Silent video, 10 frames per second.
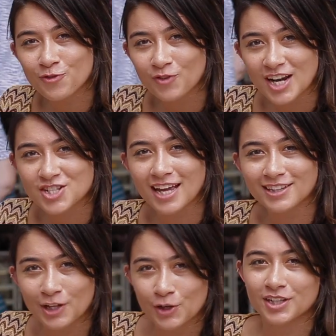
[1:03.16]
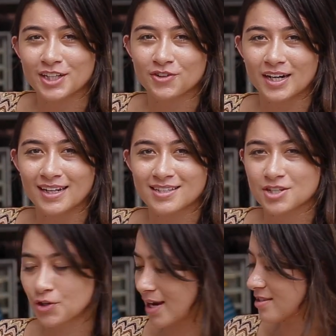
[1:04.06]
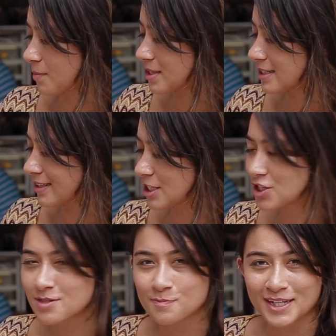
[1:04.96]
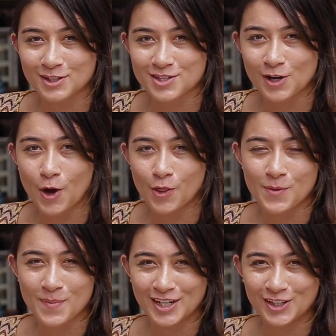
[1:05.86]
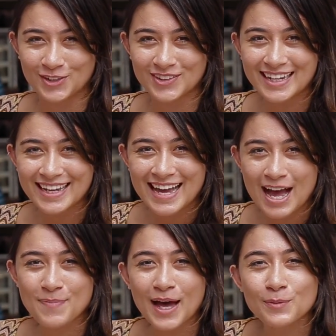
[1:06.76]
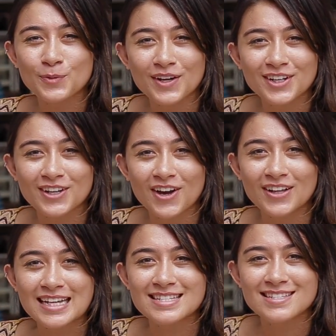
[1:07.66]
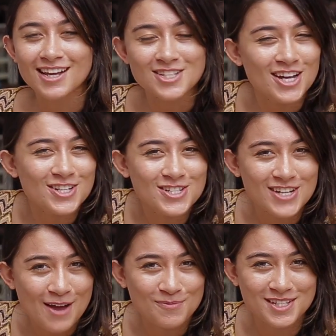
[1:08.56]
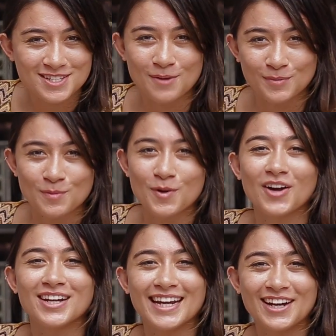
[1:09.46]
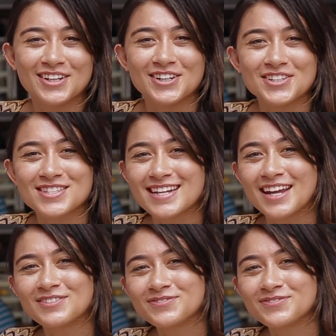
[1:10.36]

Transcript: fresh and local ingredients to create some of the delicious meals that are on the menu. About a Boy and a Girl is such a gem to stumble upon here in Newstead.